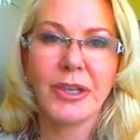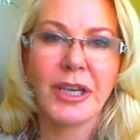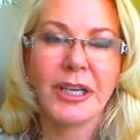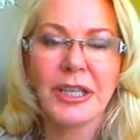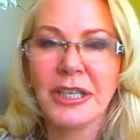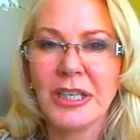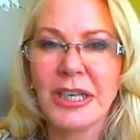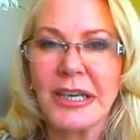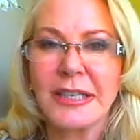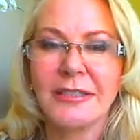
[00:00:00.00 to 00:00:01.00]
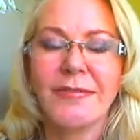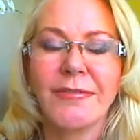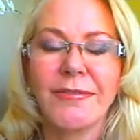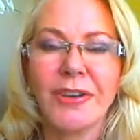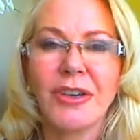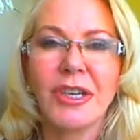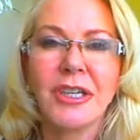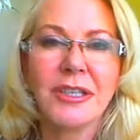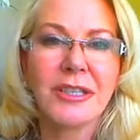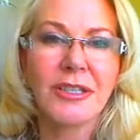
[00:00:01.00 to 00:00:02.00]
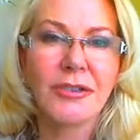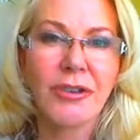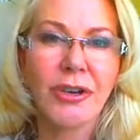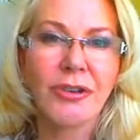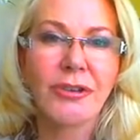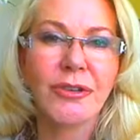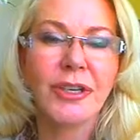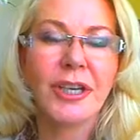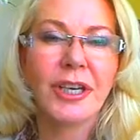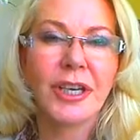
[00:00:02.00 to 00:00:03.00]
You're likely to get some very strong